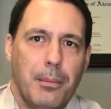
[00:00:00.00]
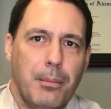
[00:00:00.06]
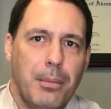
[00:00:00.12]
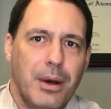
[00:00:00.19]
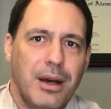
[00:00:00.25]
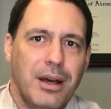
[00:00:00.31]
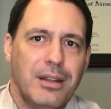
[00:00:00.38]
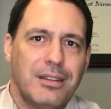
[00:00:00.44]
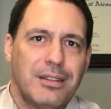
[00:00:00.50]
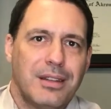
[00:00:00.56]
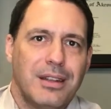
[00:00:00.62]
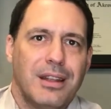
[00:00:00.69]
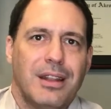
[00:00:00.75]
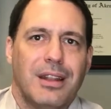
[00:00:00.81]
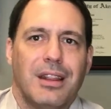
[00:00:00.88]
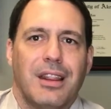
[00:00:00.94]
But
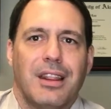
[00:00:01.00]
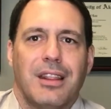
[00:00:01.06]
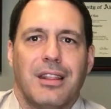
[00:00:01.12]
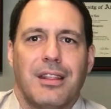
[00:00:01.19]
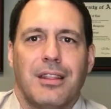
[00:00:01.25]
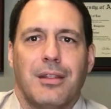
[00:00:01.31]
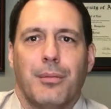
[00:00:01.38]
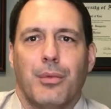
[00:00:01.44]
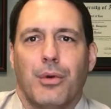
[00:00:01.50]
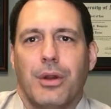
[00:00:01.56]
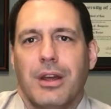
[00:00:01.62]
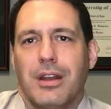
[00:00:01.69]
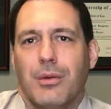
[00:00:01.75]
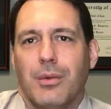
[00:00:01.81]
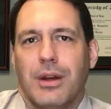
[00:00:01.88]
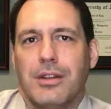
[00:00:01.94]
the
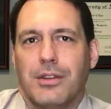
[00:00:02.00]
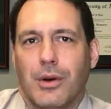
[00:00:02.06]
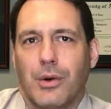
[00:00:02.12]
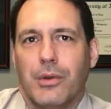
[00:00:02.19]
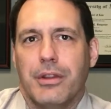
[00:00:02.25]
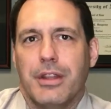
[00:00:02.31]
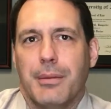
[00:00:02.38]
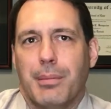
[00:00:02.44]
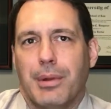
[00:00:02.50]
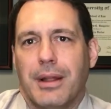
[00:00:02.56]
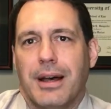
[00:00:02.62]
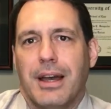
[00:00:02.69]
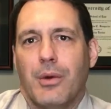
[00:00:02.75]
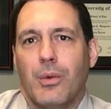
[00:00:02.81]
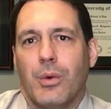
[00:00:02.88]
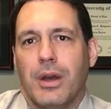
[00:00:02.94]
Miranda rights only
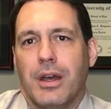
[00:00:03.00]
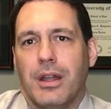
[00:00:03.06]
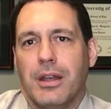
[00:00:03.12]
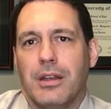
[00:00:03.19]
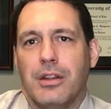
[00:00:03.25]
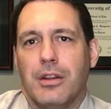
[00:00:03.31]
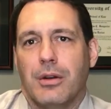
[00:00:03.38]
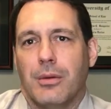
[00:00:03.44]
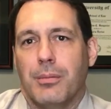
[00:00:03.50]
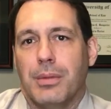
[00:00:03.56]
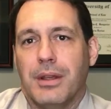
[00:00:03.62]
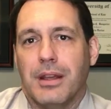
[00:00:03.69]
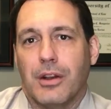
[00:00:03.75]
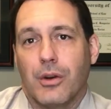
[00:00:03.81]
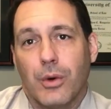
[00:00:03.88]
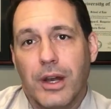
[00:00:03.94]
apply when you're
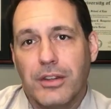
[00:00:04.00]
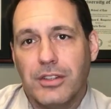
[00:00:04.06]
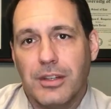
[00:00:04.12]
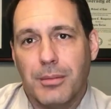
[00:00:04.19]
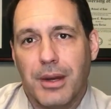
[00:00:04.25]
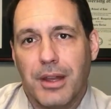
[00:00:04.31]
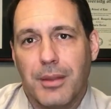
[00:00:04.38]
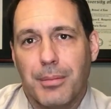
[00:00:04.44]
being questioned by the